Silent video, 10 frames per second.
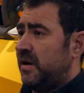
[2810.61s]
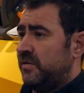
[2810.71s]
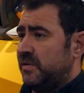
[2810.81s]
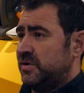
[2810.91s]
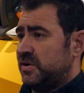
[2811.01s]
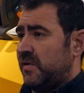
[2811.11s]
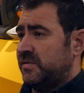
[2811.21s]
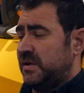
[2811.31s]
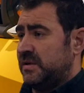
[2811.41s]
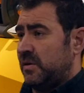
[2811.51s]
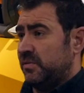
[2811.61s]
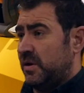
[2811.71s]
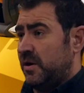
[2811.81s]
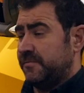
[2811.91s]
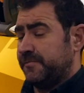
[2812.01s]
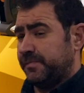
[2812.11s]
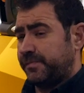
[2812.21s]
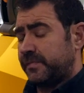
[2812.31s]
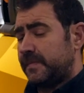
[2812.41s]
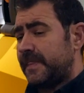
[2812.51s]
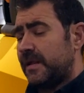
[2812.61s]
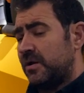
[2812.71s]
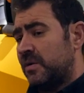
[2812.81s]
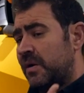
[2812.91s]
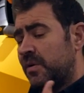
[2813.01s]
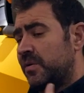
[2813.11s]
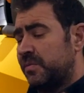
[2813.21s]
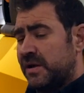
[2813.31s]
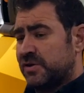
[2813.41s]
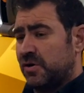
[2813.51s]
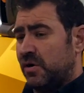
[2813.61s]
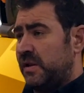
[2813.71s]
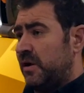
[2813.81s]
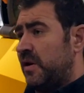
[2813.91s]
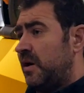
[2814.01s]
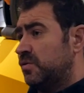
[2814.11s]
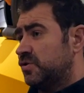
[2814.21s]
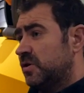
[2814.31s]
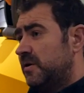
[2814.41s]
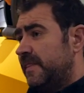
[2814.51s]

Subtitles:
There is charities out there. I work at a place called Leon House,